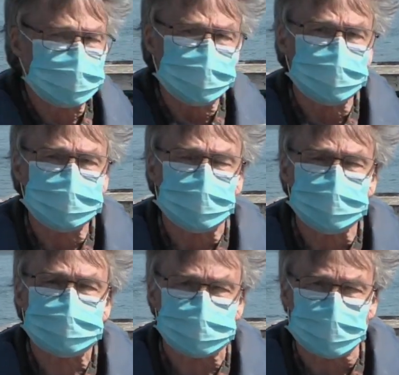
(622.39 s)
give you a
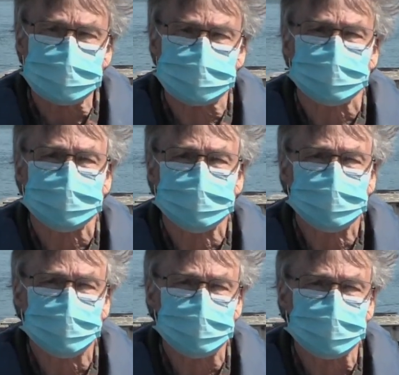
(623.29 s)
demonstration
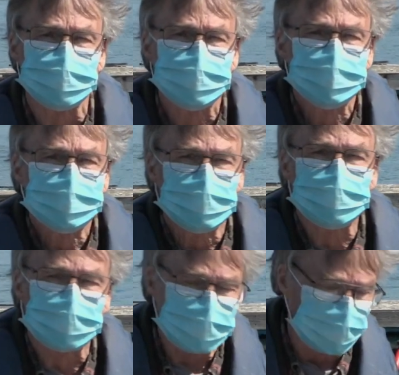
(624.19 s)
about
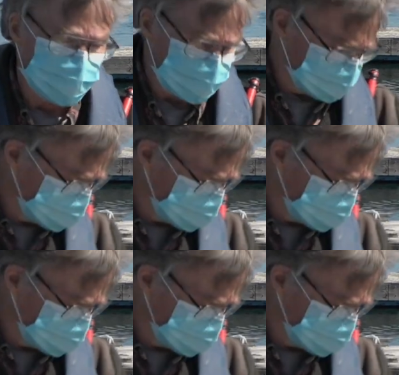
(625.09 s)
how that's